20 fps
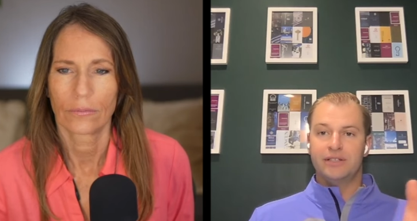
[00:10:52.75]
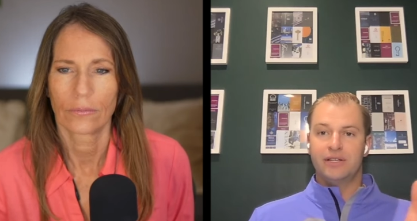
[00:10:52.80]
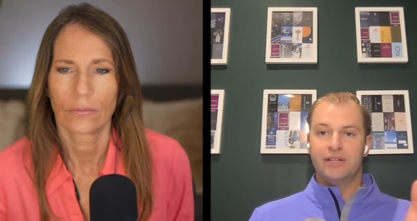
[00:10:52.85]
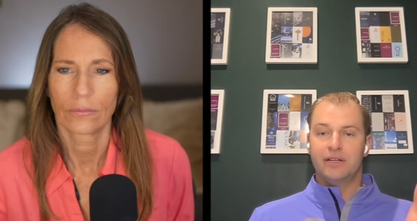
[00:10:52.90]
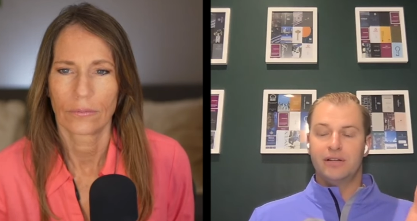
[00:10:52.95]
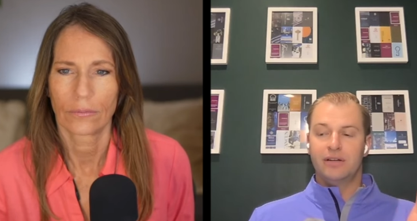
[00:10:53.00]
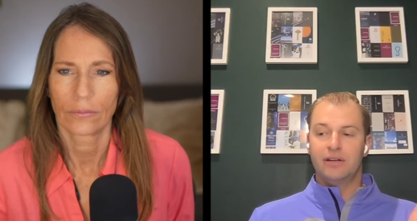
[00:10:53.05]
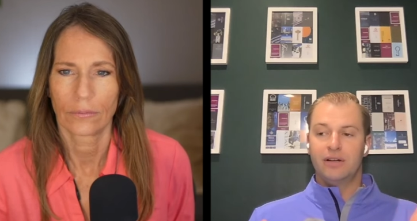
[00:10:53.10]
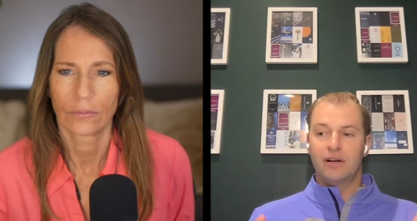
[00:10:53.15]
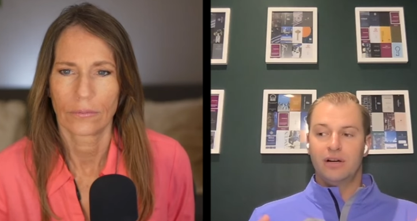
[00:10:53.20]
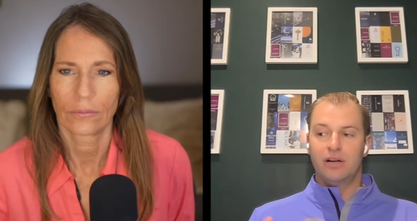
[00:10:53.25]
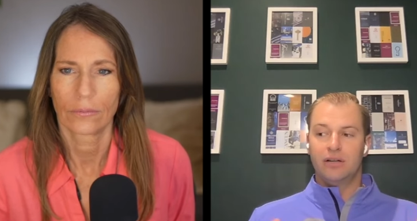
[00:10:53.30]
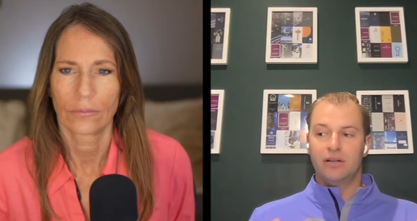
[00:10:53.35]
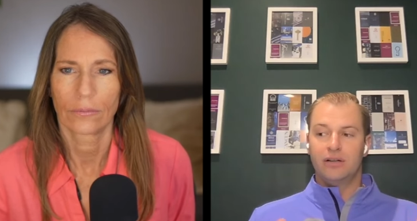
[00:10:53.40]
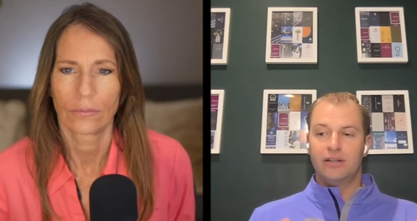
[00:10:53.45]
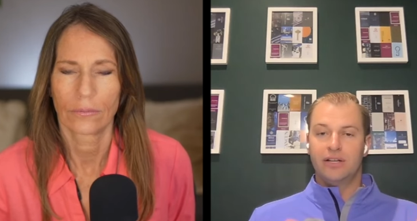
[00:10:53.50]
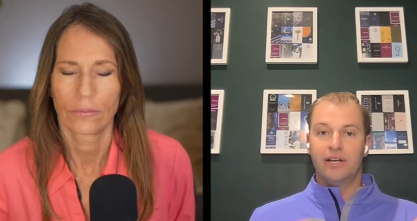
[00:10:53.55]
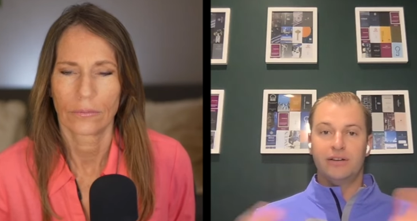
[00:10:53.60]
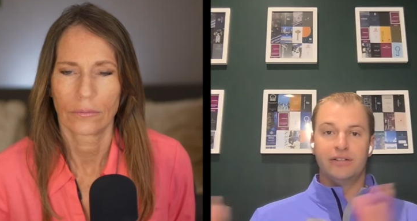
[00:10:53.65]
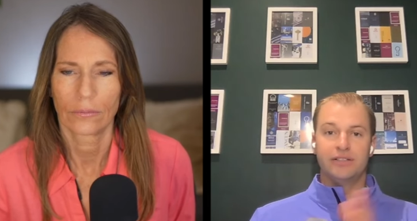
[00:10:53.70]
Speaker 1: And then
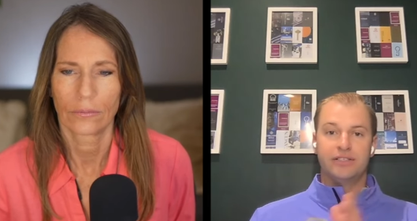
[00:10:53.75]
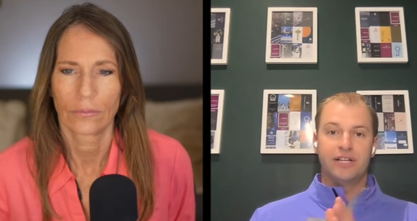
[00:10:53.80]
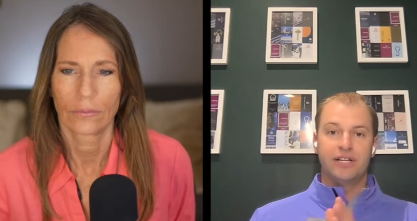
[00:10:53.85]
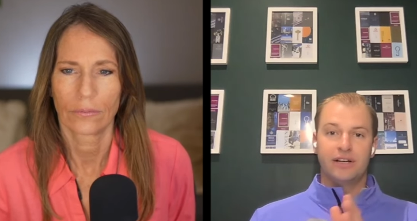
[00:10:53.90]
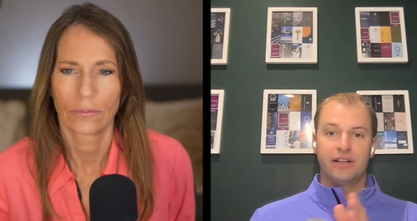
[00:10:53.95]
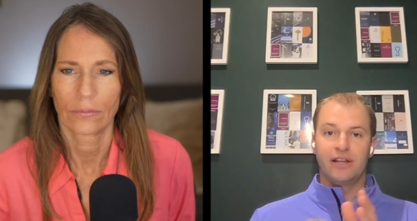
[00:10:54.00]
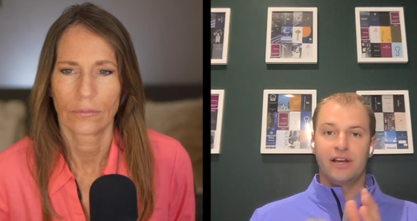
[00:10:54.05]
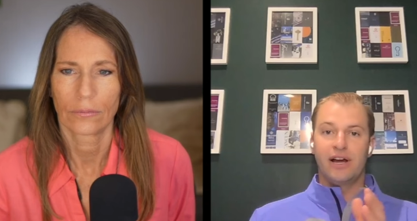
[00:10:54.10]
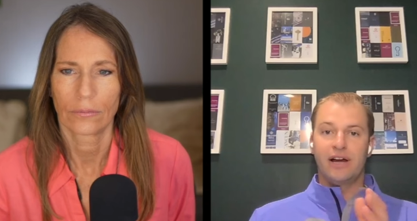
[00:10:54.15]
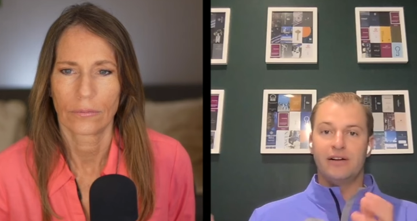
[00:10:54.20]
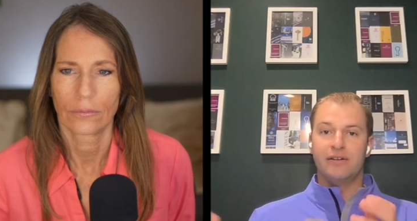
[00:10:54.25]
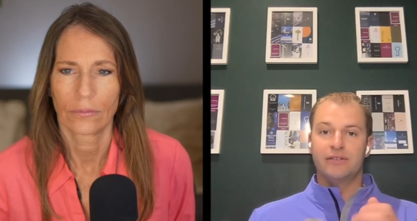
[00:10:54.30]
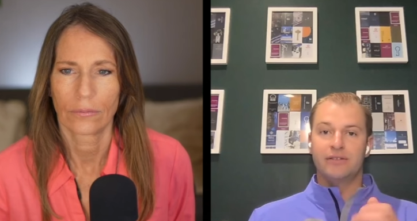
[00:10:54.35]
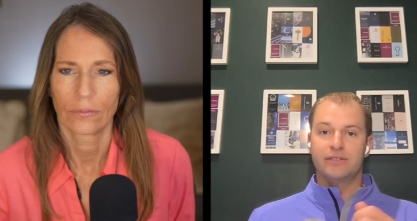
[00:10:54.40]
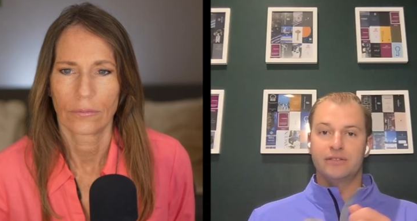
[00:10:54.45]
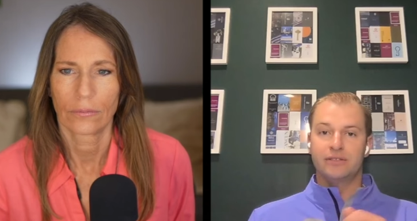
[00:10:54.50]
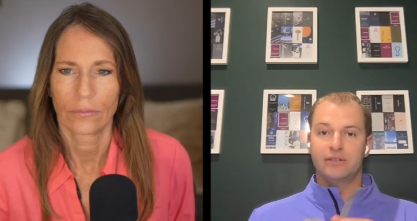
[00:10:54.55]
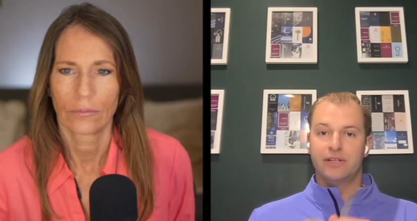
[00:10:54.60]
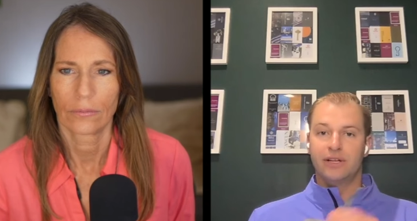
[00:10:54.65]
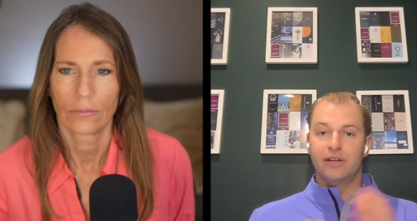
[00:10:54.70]
on the other side of the
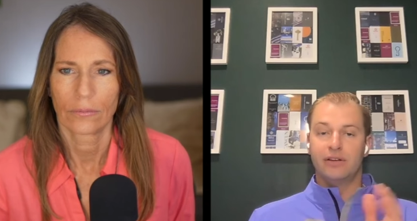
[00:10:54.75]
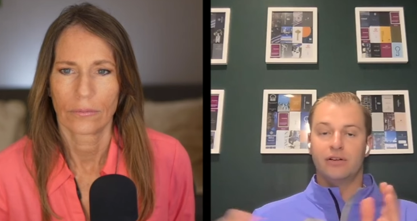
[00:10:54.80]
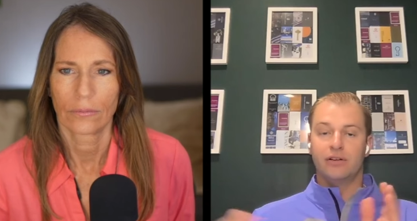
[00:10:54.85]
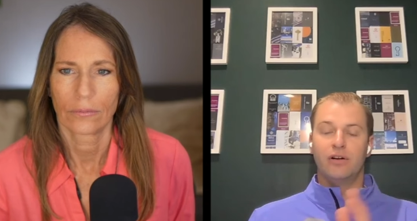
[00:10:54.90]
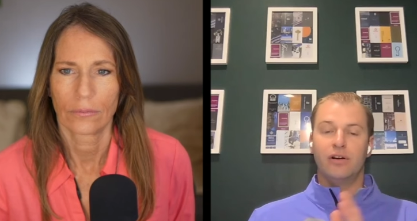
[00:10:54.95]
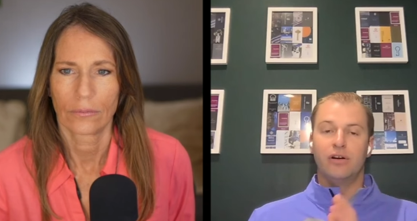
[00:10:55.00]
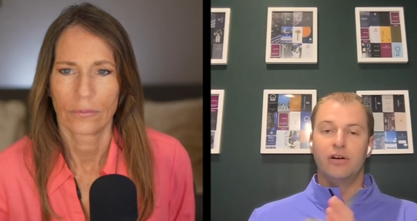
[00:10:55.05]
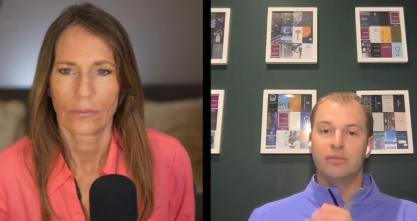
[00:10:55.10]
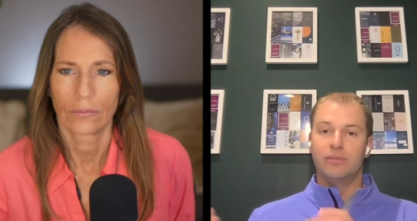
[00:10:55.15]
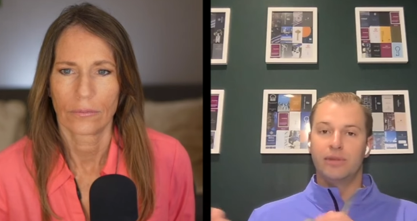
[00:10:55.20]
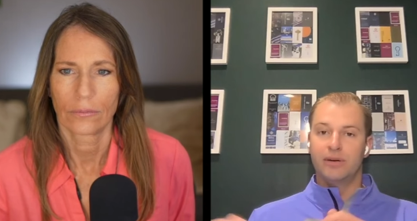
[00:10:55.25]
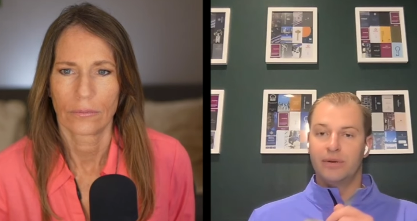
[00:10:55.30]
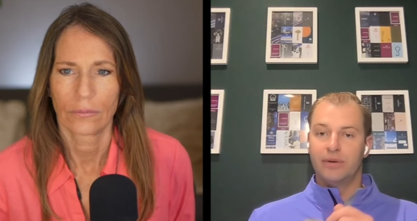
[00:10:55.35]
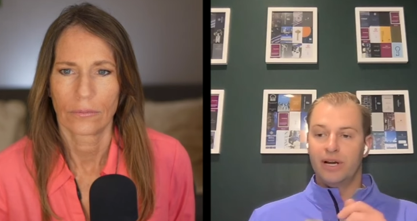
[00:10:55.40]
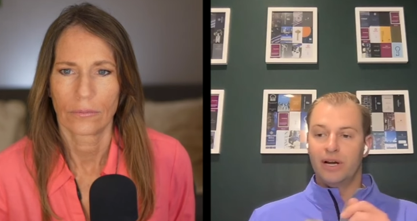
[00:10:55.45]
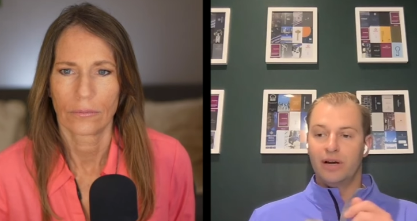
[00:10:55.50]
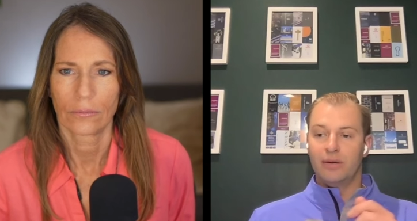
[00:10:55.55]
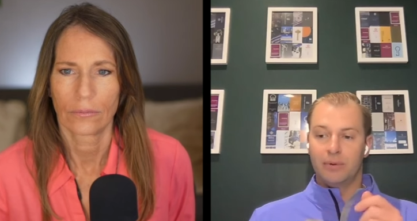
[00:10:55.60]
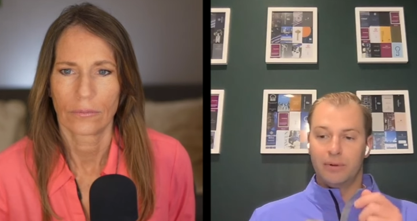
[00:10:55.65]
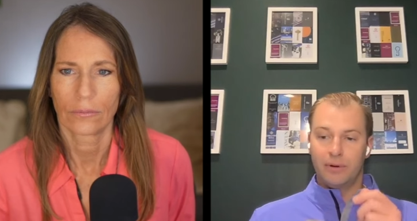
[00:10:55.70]
house, or the other arm that
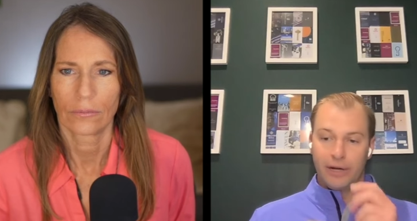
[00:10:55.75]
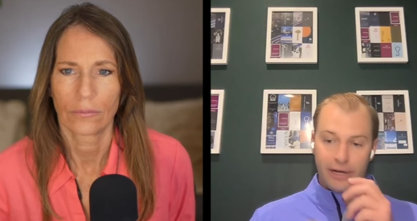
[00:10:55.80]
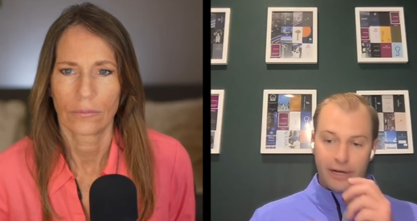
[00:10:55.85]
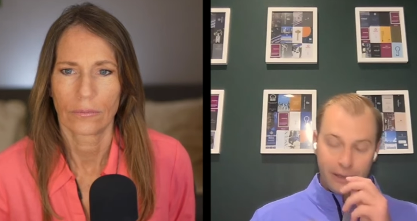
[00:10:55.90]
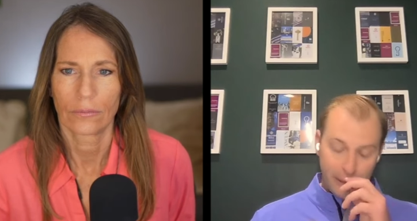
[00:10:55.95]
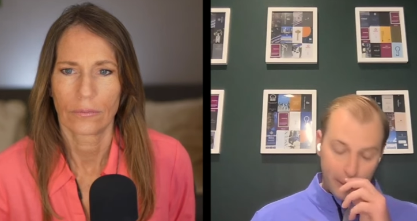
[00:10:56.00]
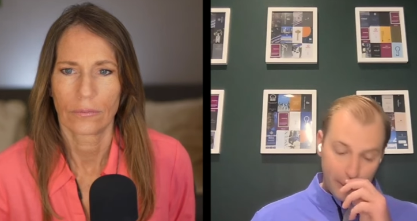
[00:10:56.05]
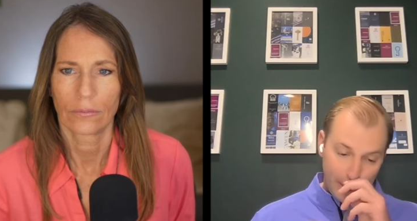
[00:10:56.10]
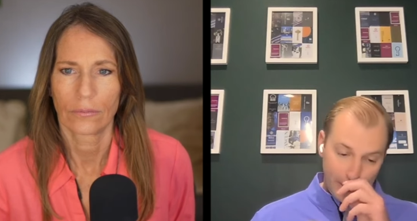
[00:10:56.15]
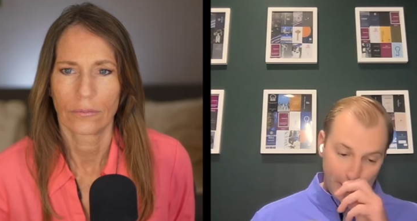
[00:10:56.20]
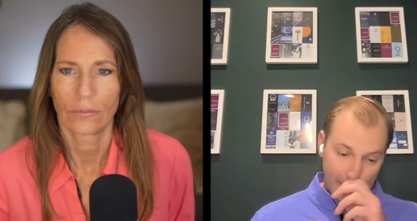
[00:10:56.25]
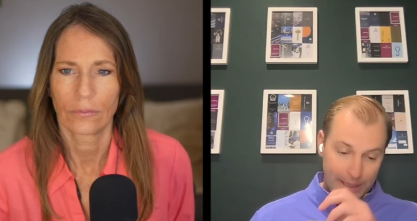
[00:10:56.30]
we operate,